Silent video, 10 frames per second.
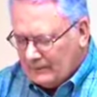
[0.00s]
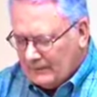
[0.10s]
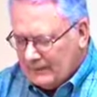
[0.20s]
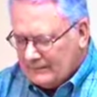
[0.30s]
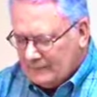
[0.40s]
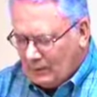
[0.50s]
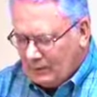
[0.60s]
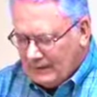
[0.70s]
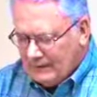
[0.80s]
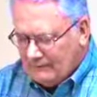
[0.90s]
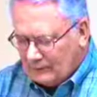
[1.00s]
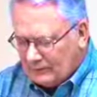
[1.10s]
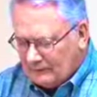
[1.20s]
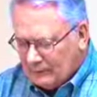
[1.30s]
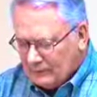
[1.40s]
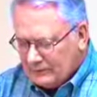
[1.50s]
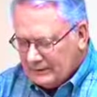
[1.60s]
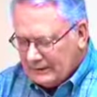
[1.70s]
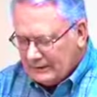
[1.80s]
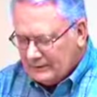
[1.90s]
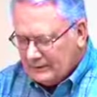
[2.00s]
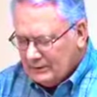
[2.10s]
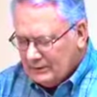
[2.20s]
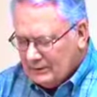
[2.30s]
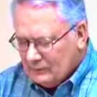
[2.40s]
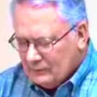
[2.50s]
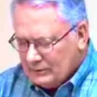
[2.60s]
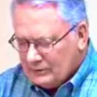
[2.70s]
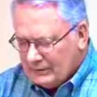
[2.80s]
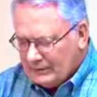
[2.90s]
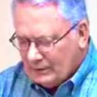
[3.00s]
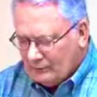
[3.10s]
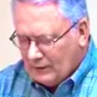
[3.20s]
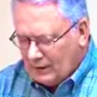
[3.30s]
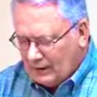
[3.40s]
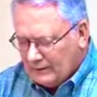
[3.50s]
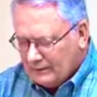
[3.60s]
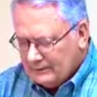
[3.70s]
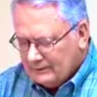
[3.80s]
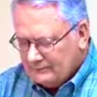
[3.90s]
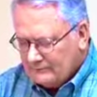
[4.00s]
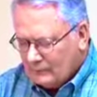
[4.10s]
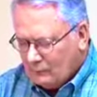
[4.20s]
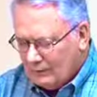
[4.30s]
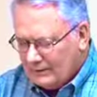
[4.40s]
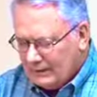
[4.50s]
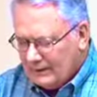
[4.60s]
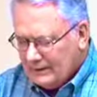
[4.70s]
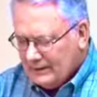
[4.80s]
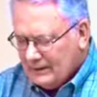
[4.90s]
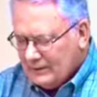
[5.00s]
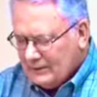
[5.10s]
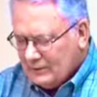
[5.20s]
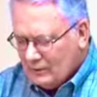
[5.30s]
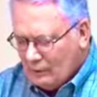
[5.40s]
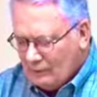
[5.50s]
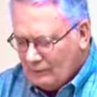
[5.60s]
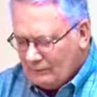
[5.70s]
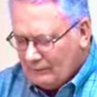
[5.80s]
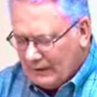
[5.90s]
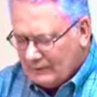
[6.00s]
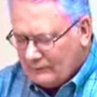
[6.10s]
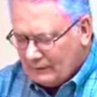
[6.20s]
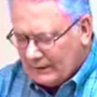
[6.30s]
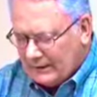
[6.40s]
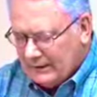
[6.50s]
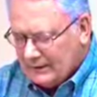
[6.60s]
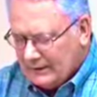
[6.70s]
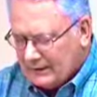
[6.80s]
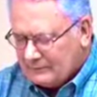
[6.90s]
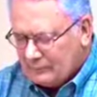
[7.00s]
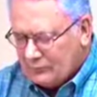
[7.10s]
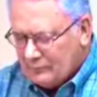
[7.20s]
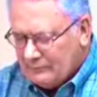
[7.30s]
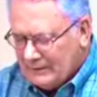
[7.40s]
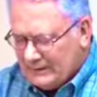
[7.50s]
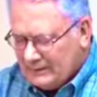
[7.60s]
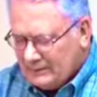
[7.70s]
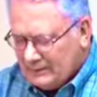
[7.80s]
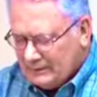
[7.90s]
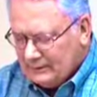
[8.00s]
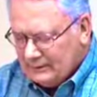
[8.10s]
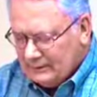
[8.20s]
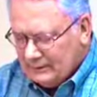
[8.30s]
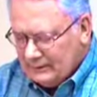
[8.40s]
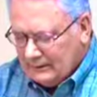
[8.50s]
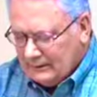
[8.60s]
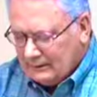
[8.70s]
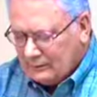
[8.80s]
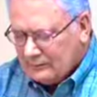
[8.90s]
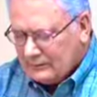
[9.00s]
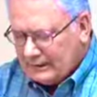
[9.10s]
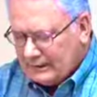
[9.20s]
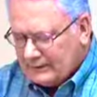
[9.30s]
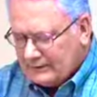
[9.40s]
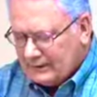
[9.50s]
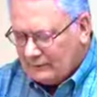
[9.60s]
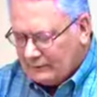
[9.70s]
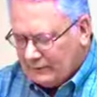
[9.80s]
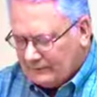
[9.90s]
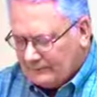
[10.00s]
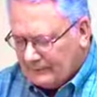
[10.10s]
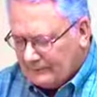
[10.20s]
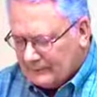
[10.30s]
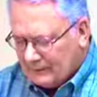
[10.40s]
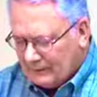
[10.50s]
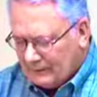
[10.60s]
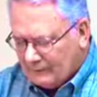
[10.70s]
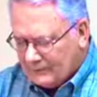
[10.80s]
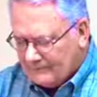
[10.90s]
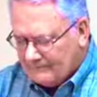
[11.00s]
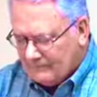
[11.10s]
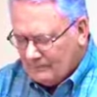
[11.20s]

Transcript: But these spark evil of those things which they know not, but what they know of naturally as brute beast, in those things they corrupt themselves.